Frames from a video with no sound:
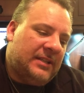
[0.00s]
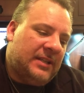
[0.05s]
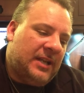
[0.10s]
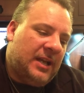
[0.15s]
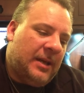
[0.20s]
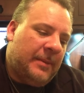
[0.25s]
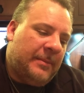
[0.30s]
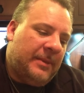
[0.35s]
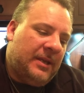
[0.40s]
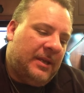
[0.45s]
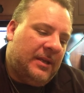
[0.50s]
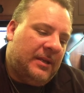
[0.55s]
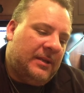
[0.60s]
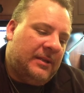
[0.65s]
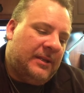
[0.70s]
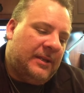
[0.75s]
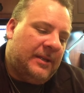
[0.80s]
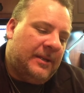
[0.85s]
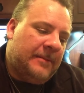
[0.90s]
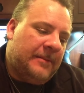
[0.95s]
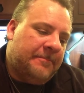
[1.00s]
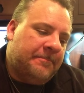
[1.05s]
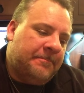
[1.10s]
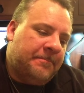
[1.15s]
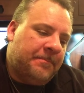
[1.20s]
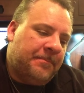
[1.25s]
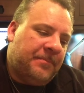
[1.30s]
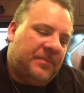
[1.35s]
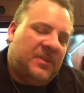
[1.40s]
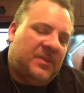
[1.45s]
time and
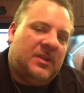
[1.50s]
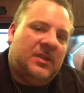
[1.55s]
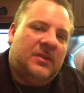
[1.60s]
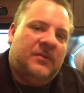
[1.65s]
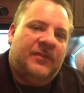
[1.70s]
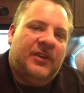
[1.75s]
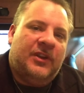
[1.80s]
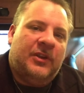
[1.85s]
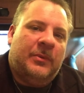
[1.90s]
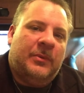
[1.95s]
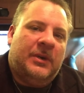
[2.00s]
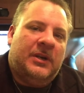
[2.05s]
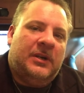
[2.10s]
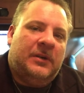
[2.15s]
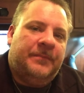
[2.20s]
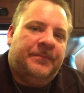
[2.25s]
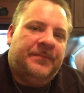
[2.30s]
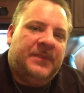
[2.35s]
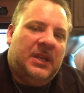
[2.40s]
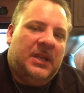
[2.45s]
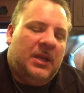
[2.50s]
did very well.